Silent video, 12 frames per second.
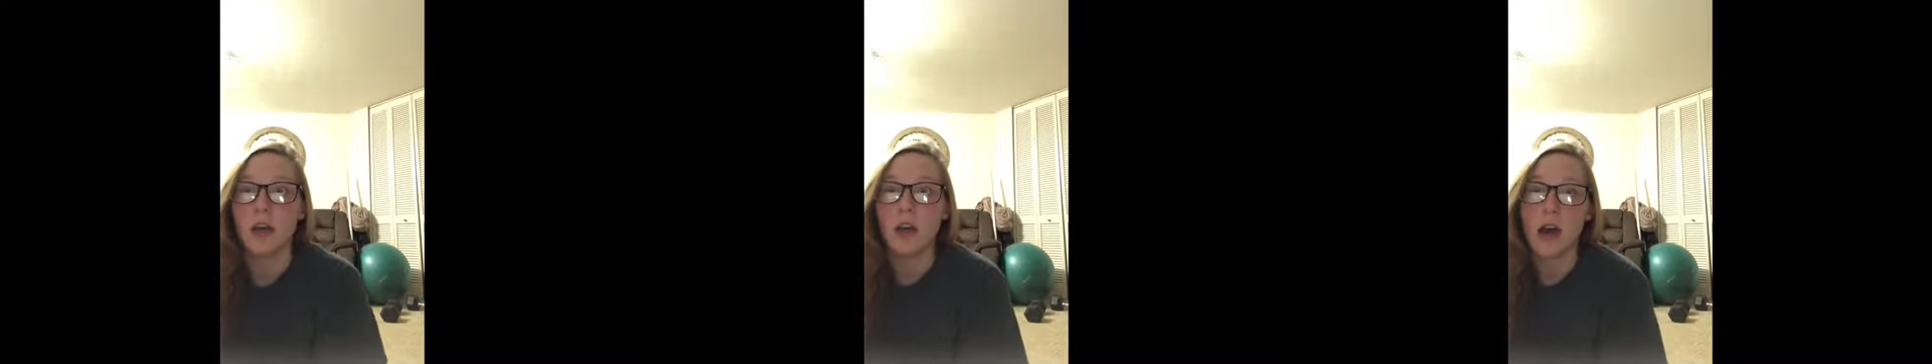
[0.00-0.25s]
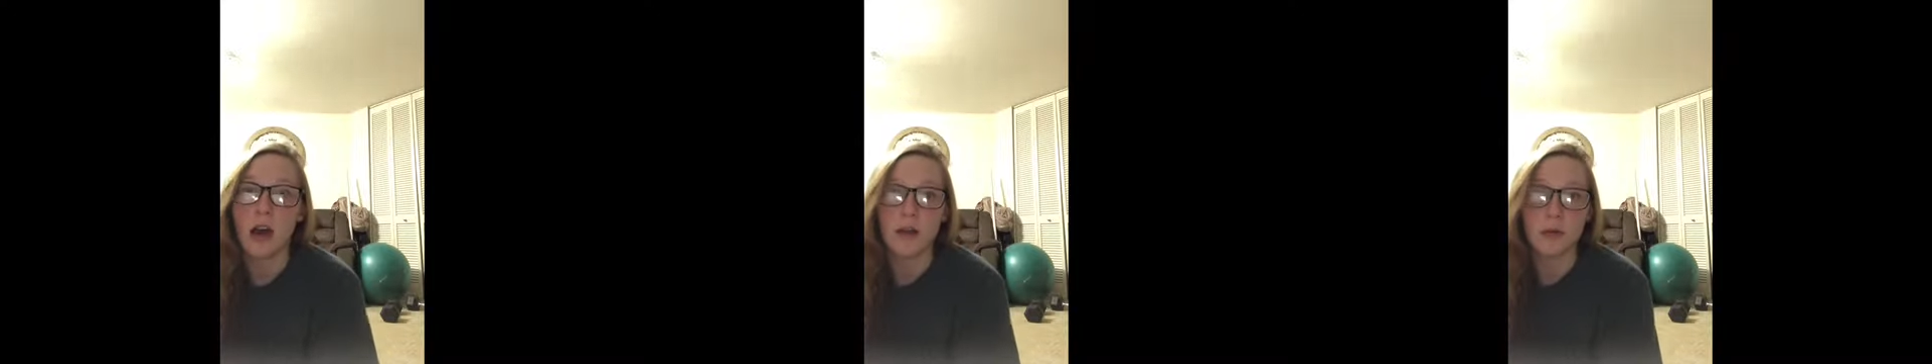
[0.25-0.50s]

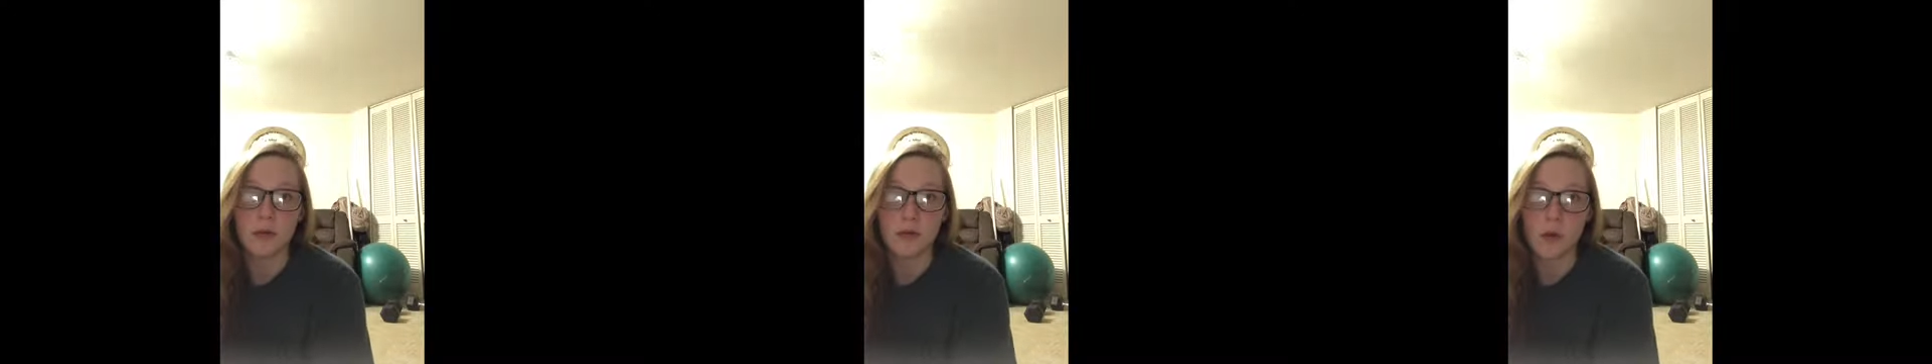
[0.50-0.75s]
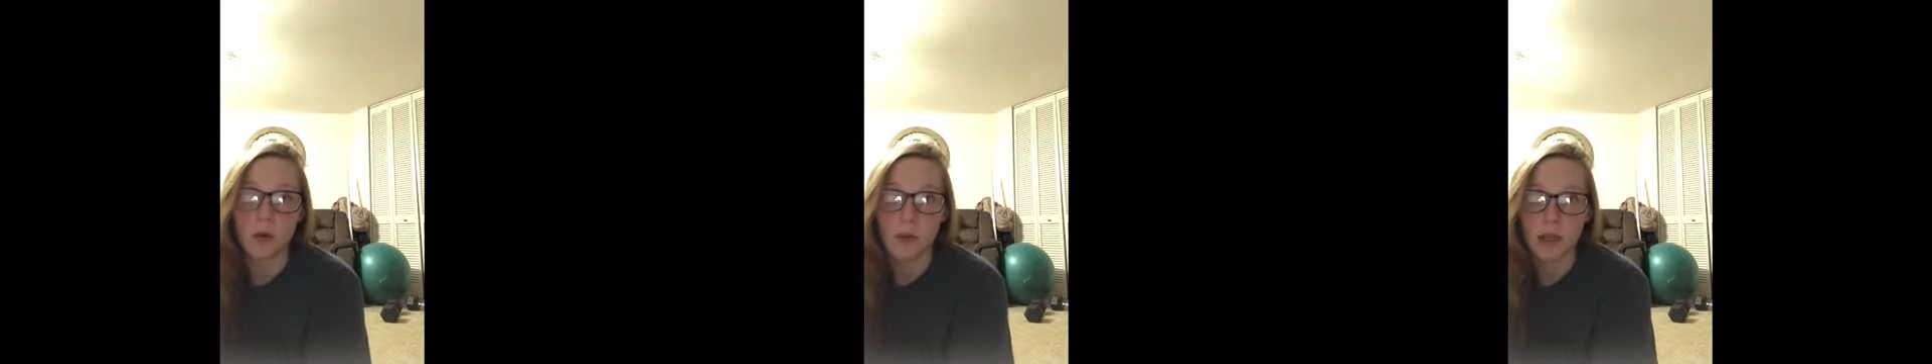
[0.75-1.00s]
how to
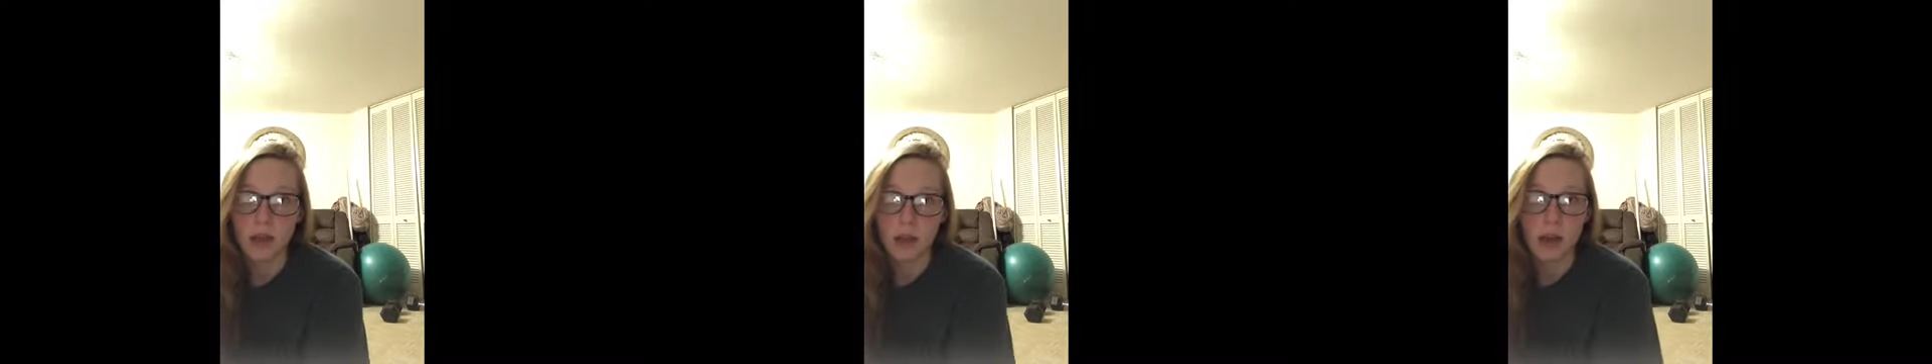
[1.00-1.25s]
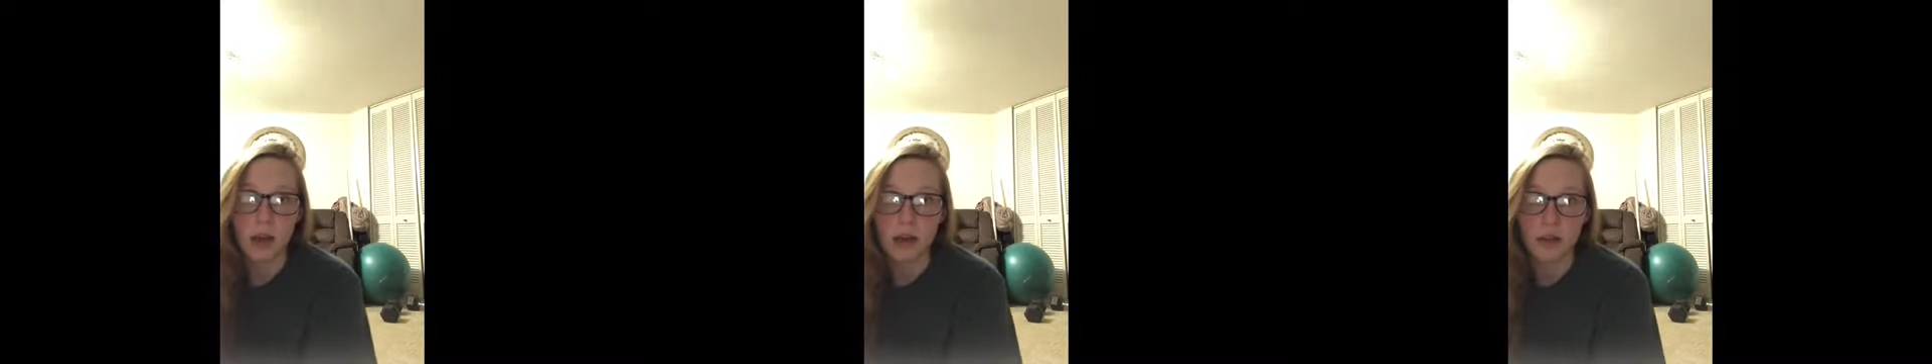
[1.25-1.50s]
perform it,
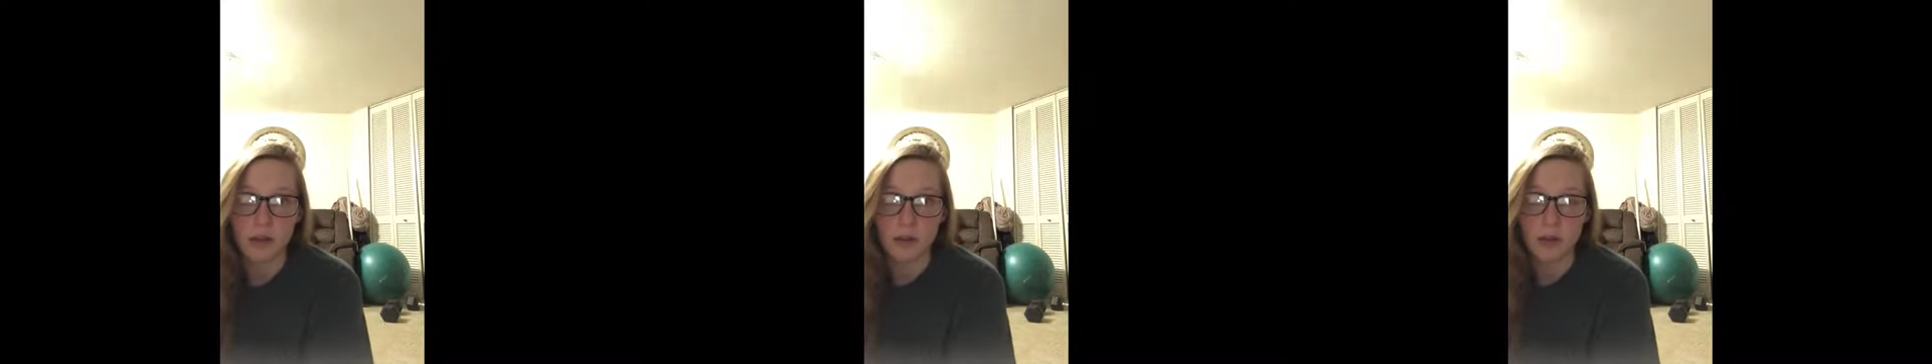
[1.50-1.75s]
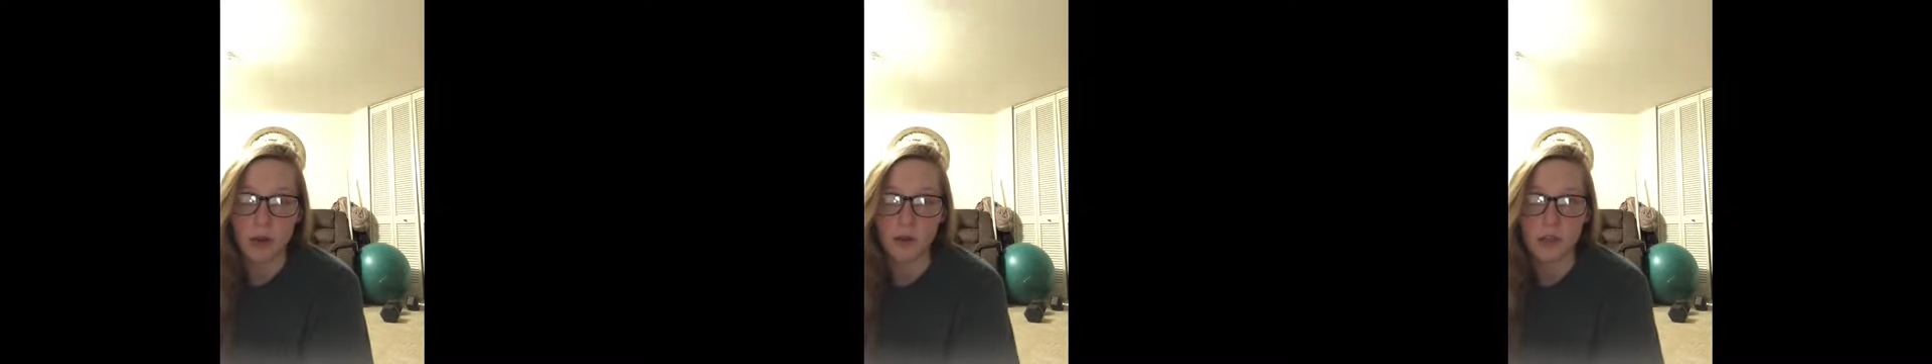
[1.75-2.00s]
how to give
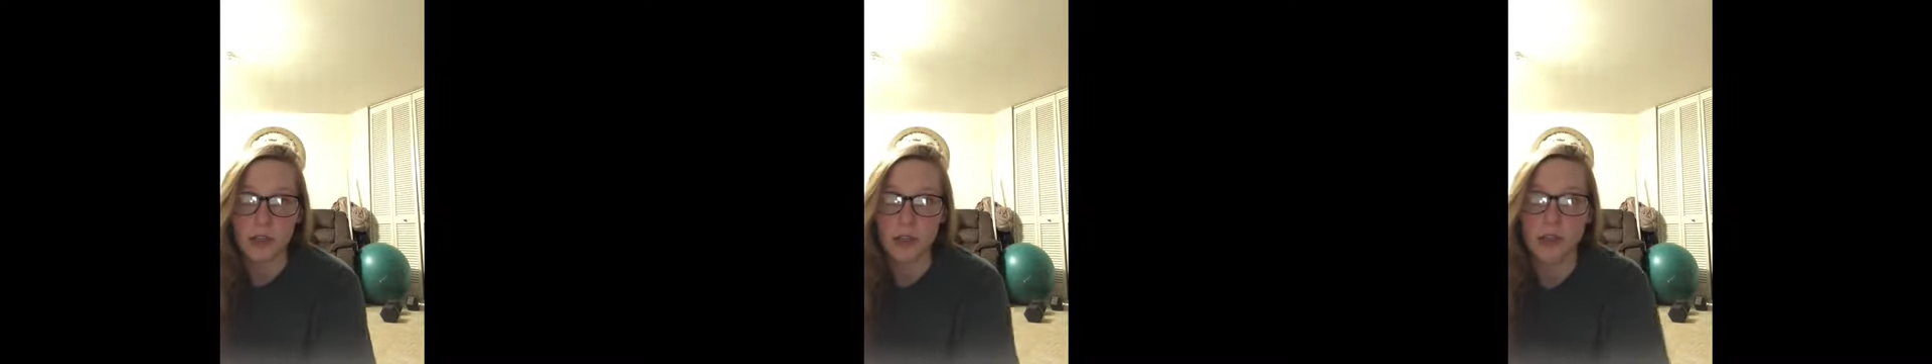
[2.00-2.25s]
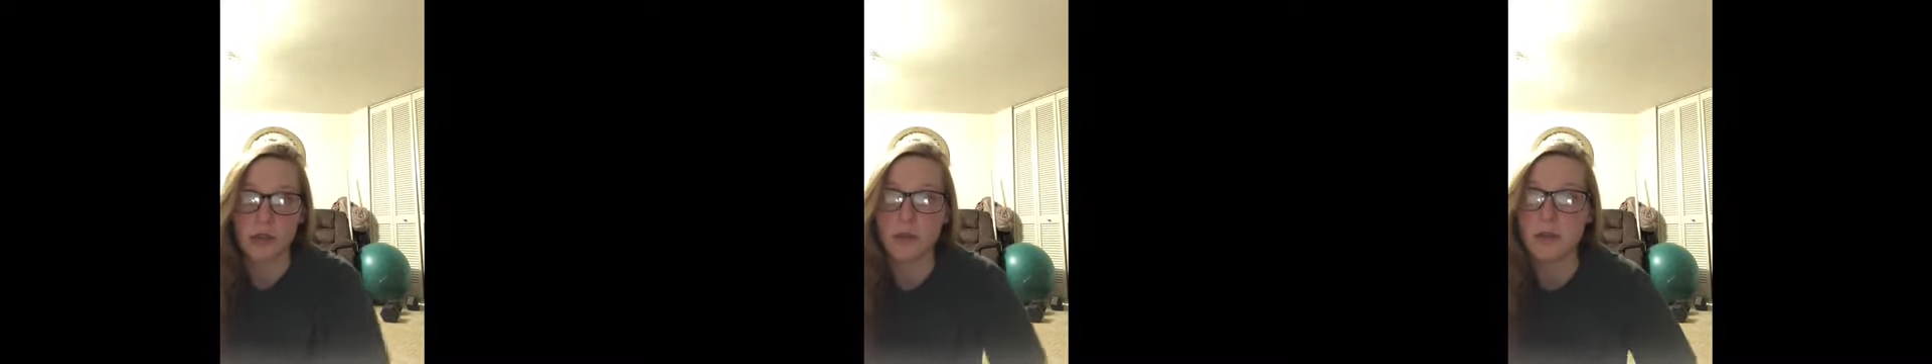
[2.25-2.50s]
coaching
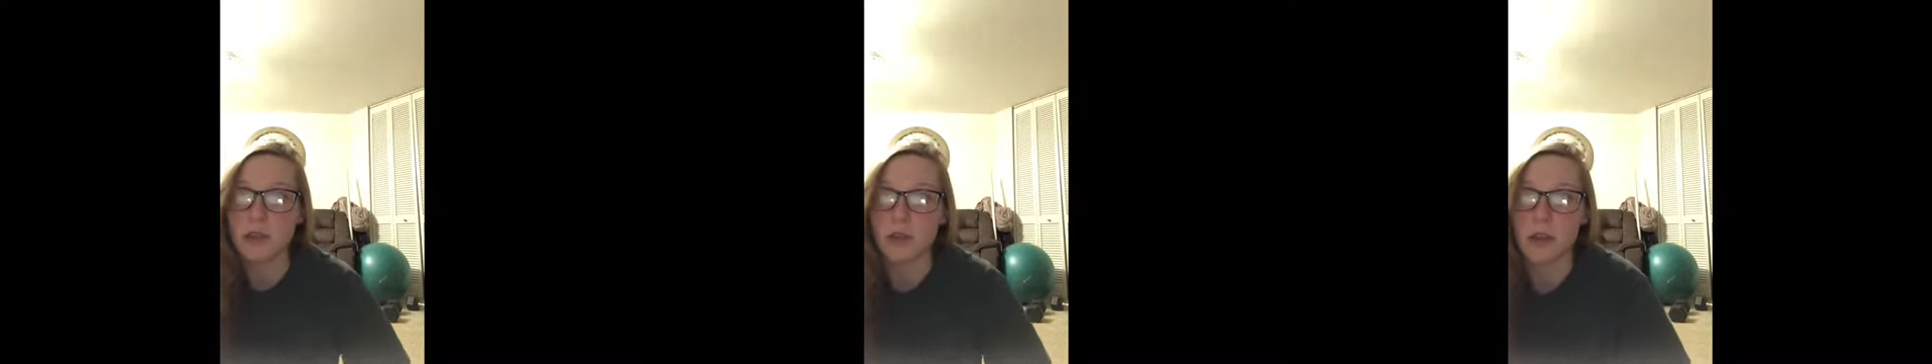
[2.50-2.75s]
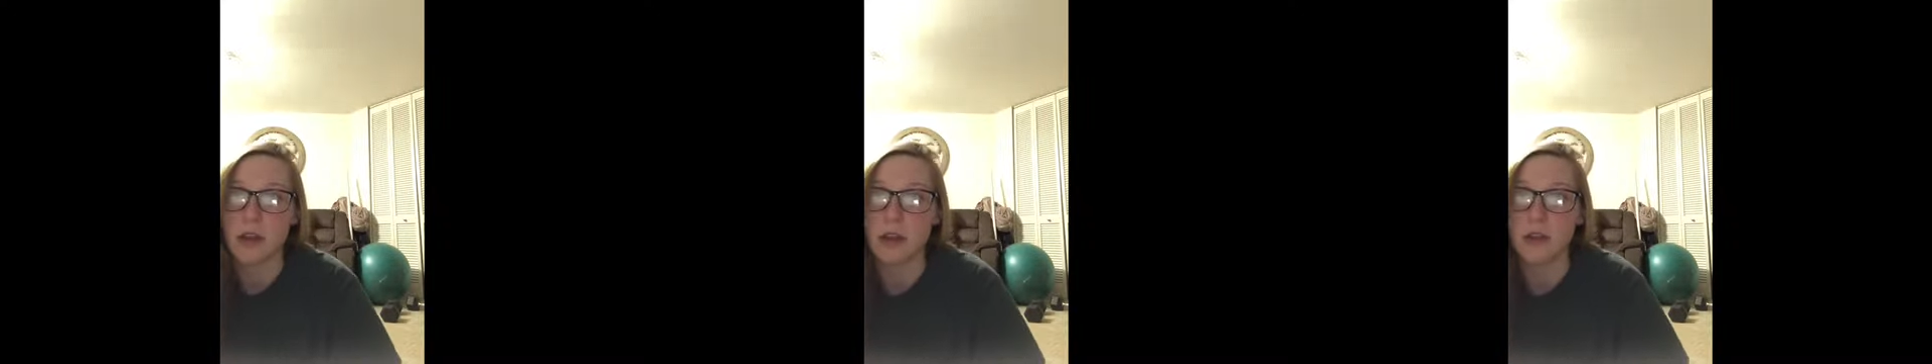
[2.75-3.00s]
cues, and
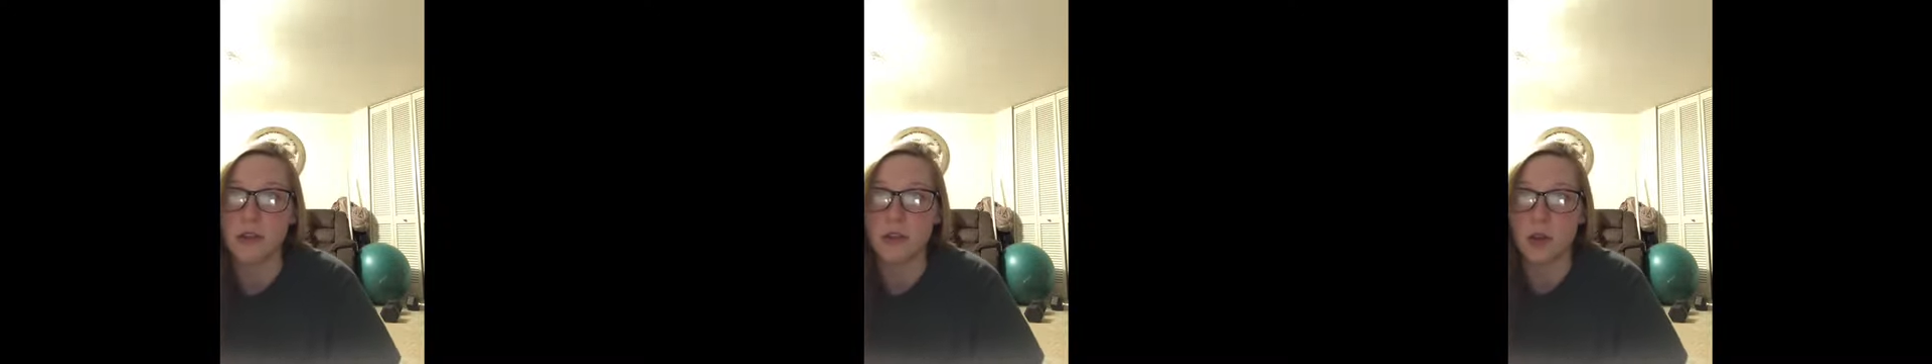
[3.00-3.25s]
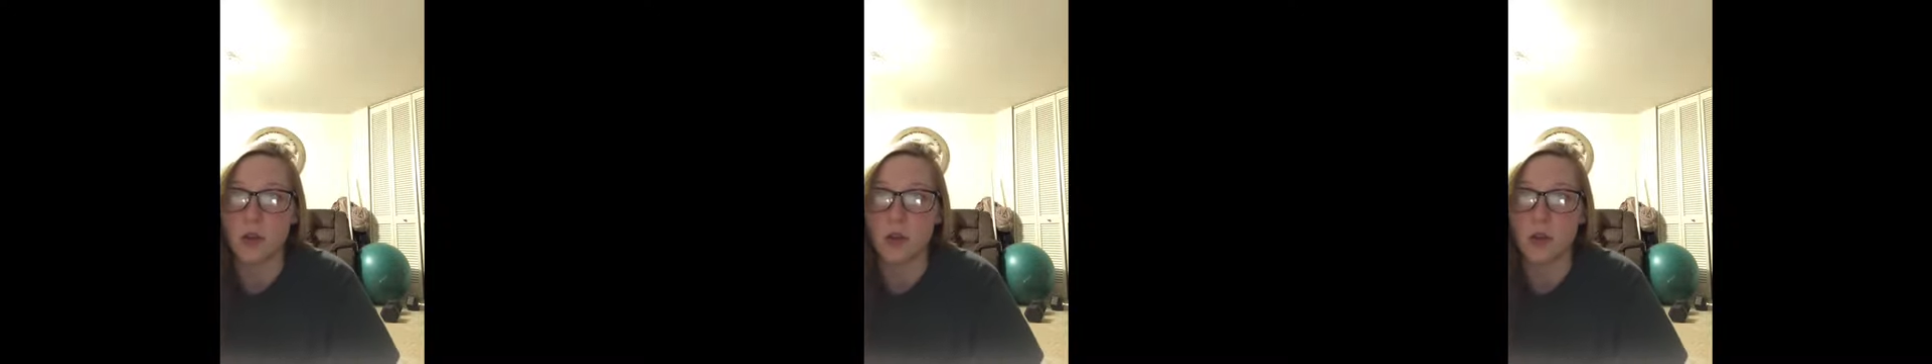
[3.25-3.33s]
then show